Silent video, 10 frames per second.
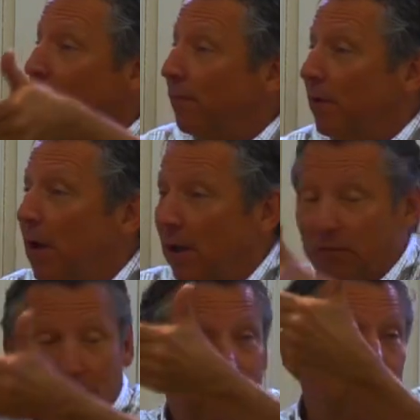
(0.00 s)
for, high
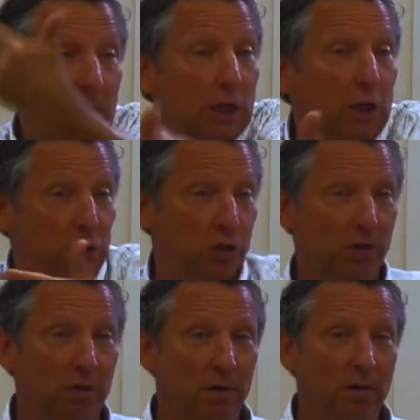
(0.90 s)
school, for English.
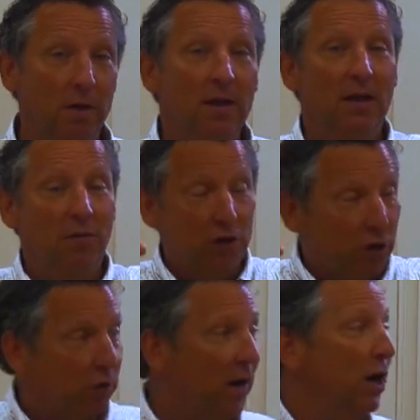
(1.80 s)
Then
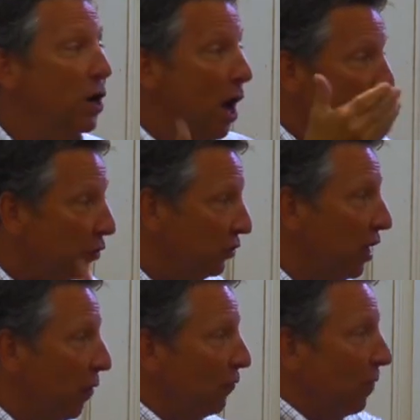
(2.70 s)
you create another
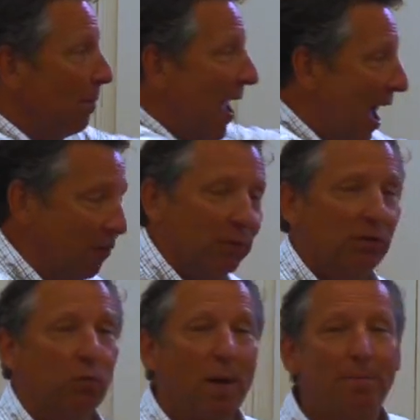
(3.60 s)
self for math, which
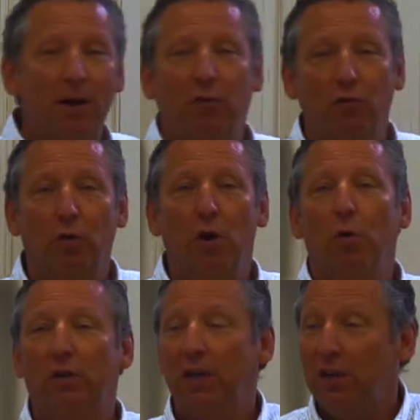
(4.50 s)
is why parents will go
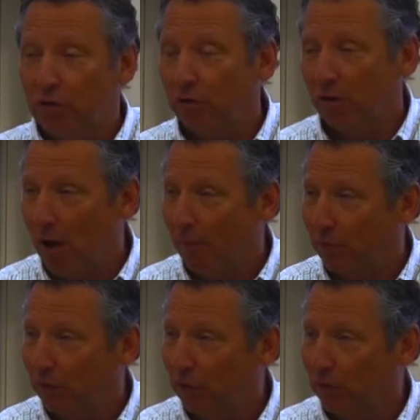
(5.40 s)
to teachers'
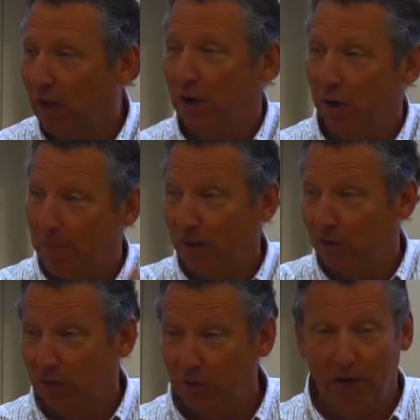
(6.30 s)
conferences and hear about
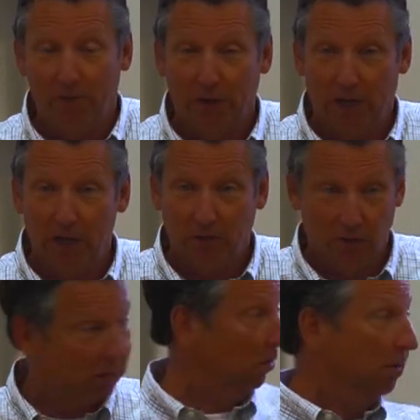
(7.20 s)
six different kids
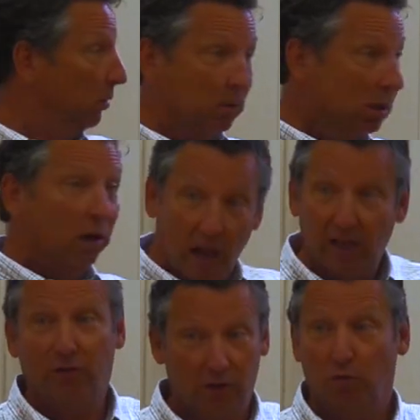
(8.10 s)
and go,
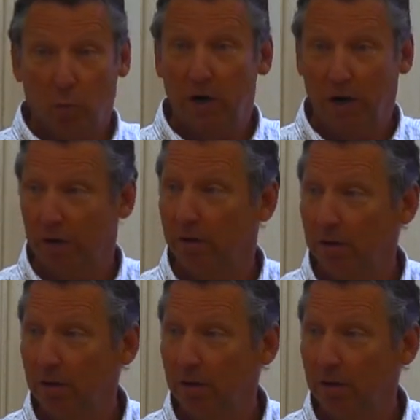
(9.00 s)
that's just weird.